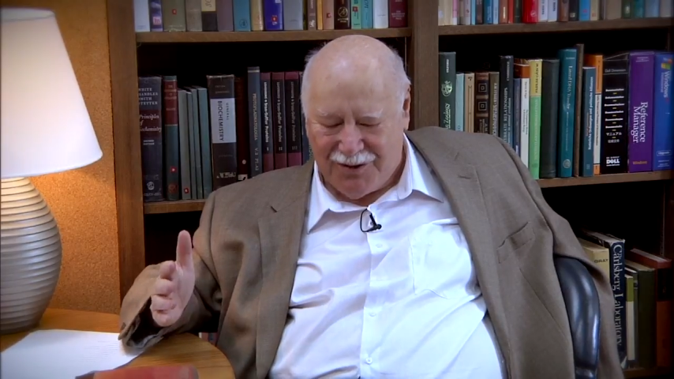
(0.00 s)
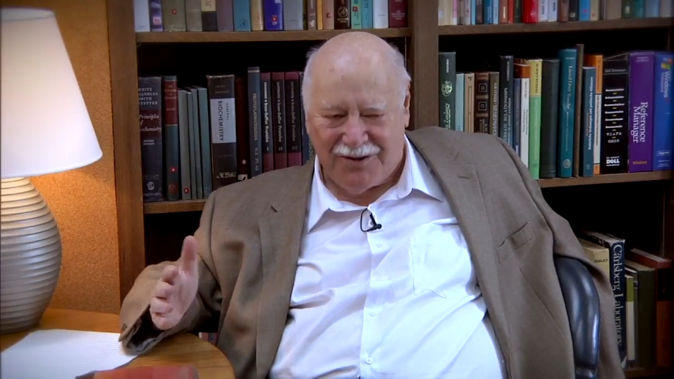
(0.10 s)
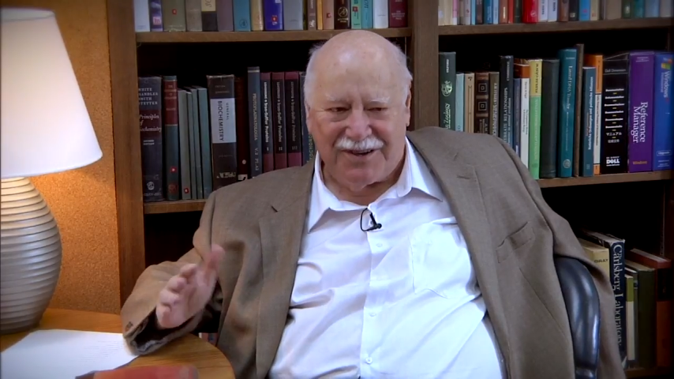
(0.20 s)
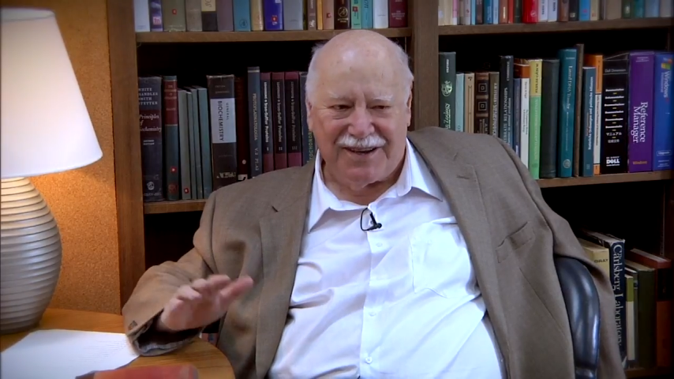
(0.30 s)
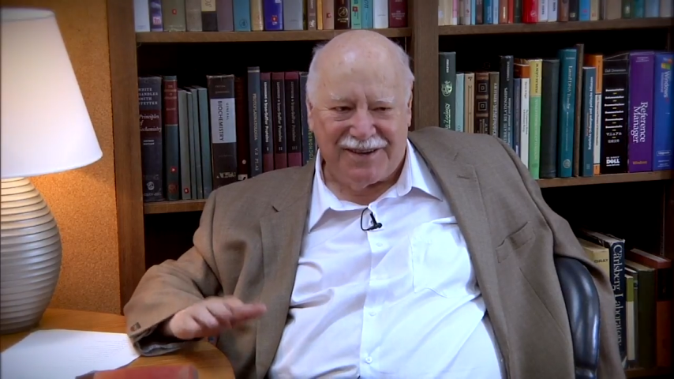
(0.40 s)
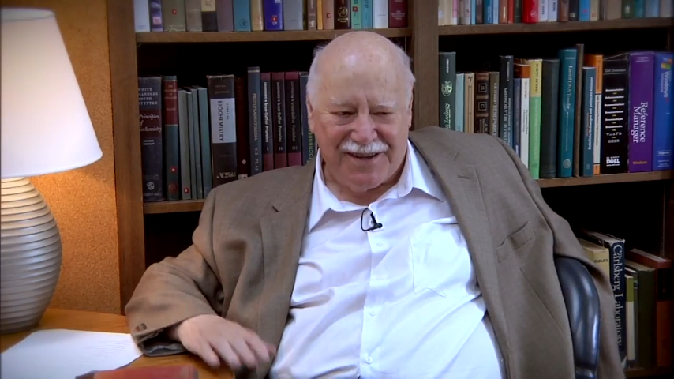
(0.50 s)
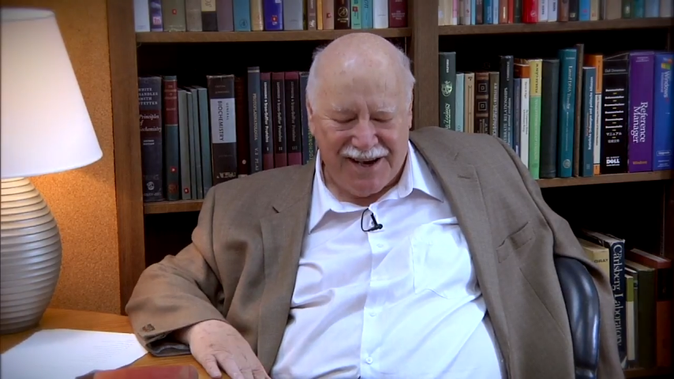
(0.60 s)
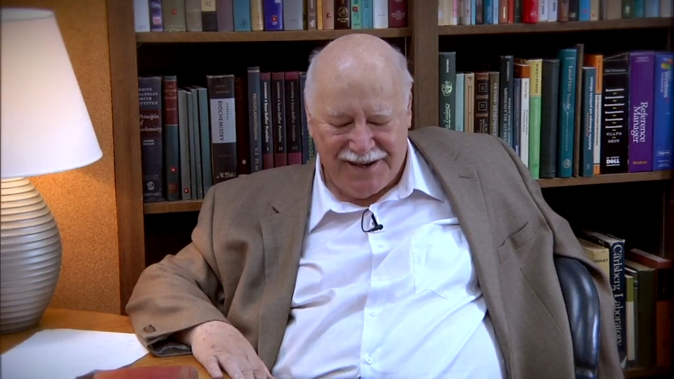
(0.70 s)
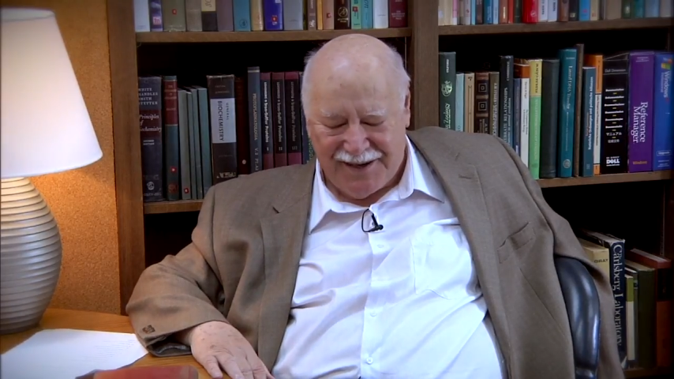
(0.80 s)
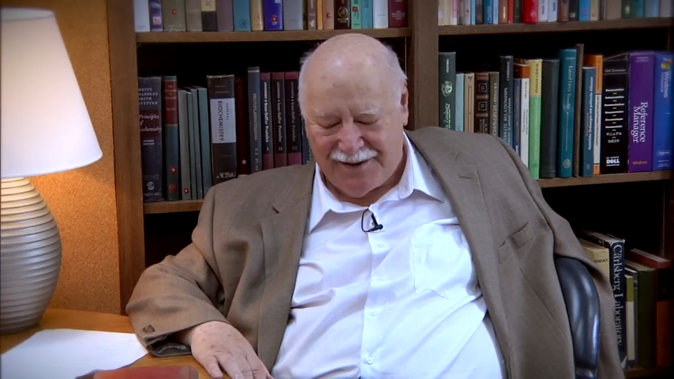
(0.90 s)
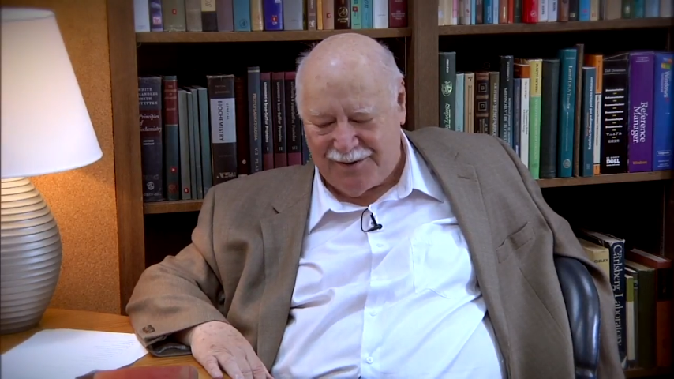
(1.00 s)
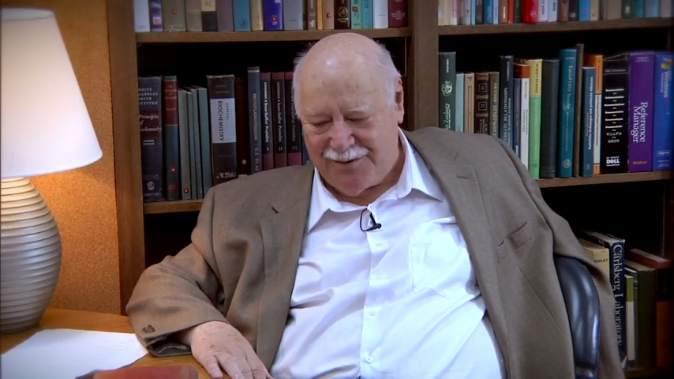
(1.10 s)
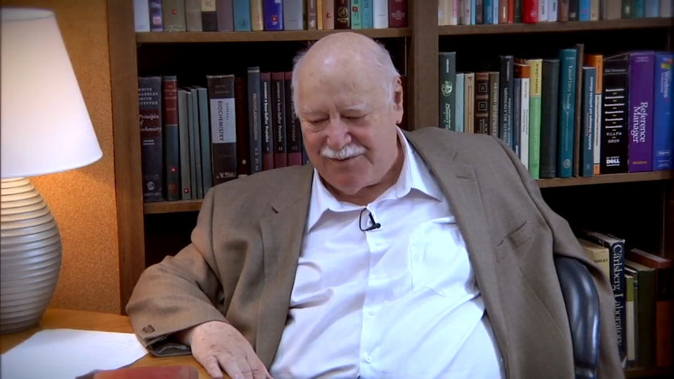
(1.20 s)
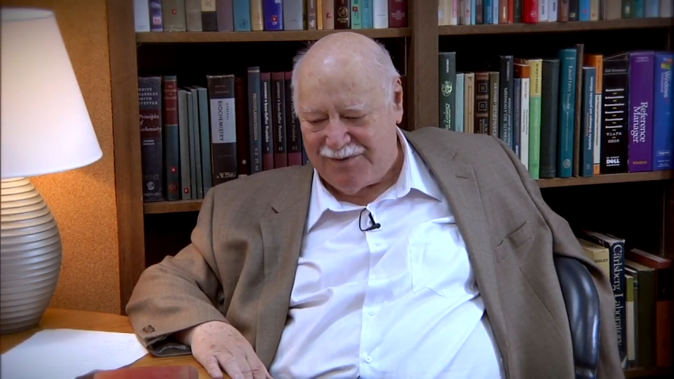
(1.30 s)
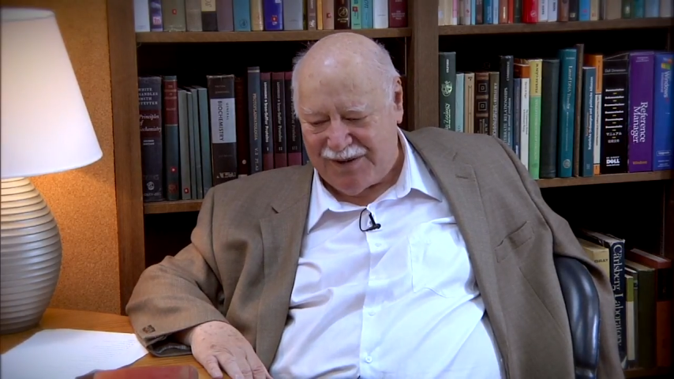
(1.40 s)
longer dining
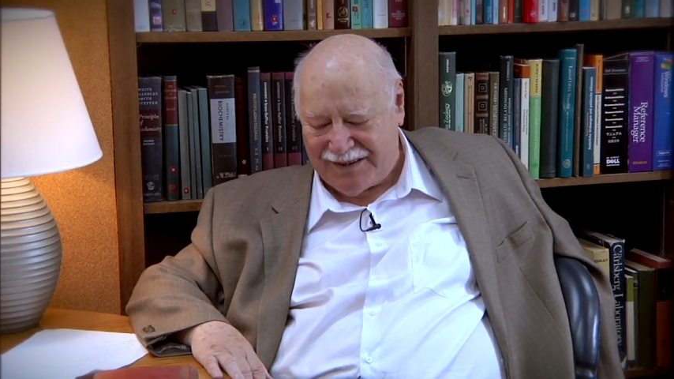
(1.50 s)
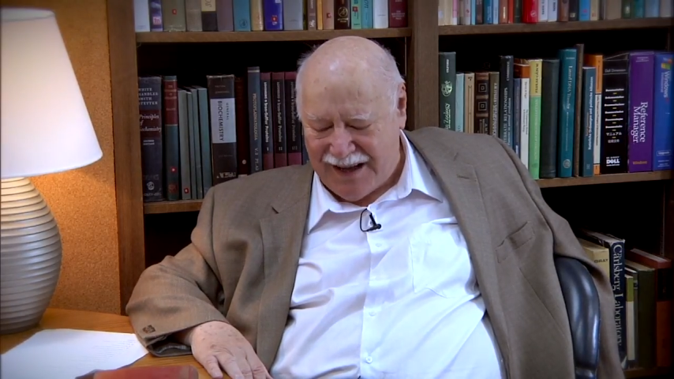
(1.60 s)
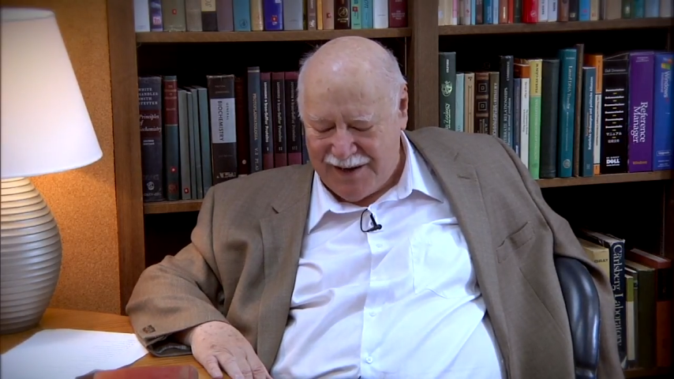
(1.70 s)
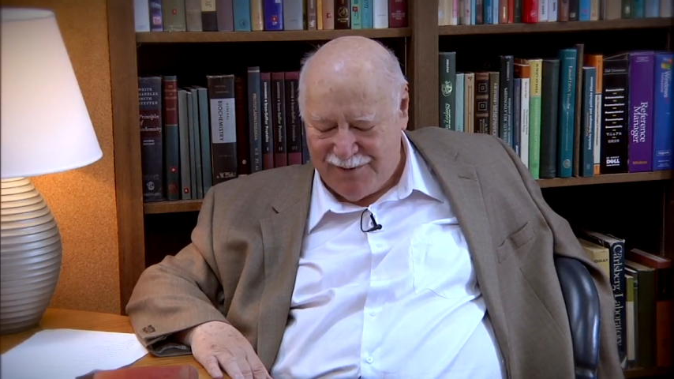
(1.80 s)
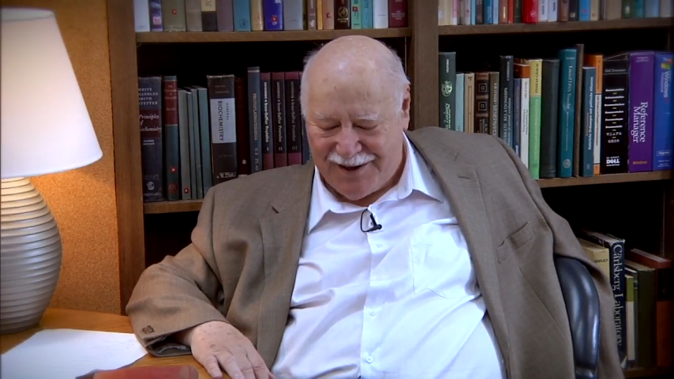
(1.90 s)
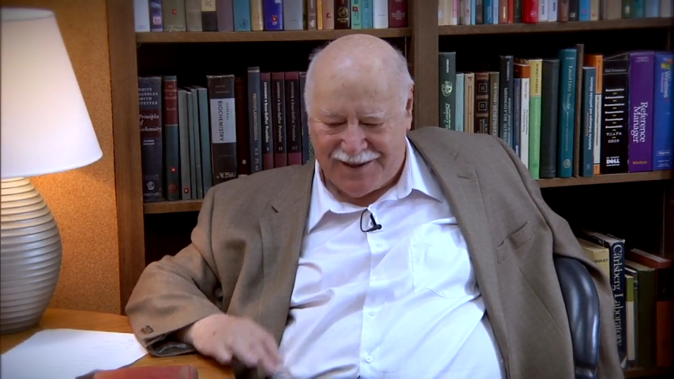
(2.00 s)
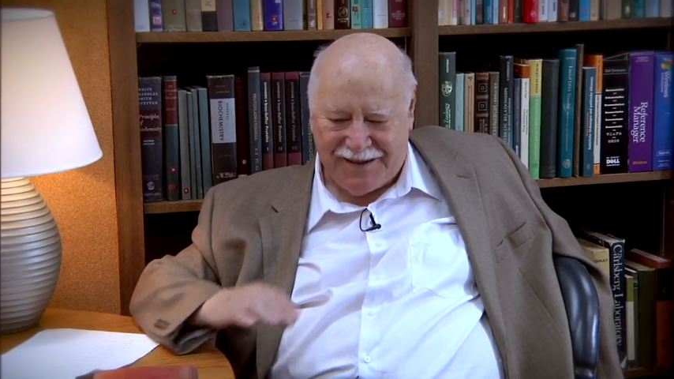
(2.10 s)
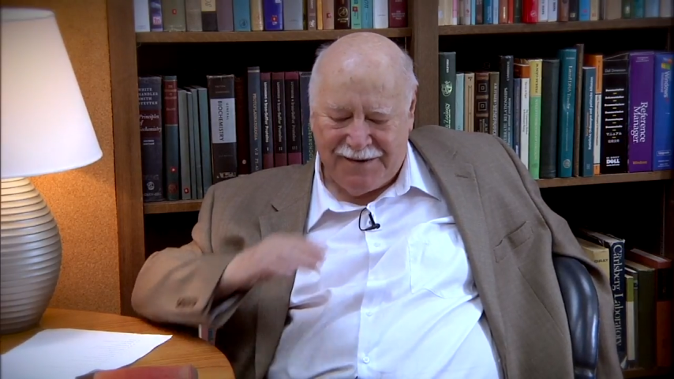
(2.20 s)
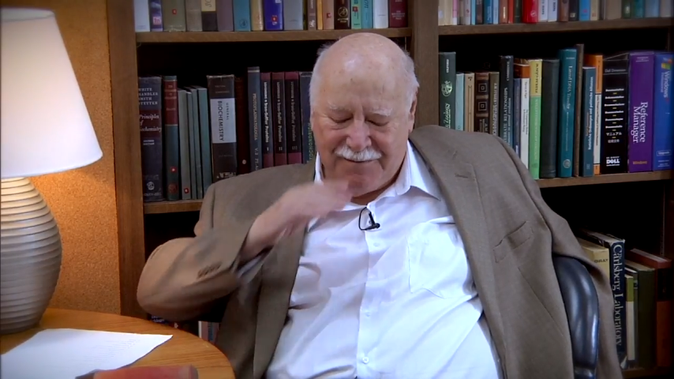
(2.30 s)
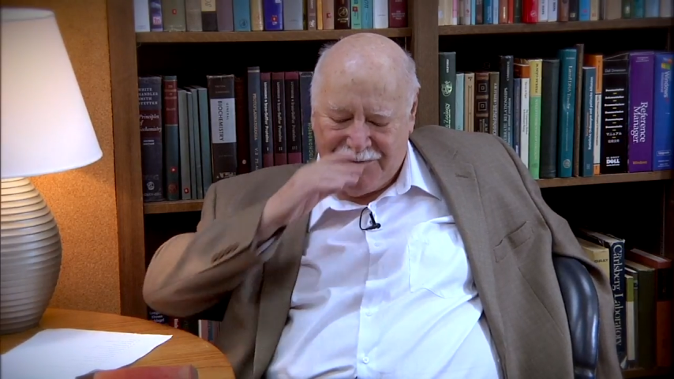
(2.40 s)
room, but library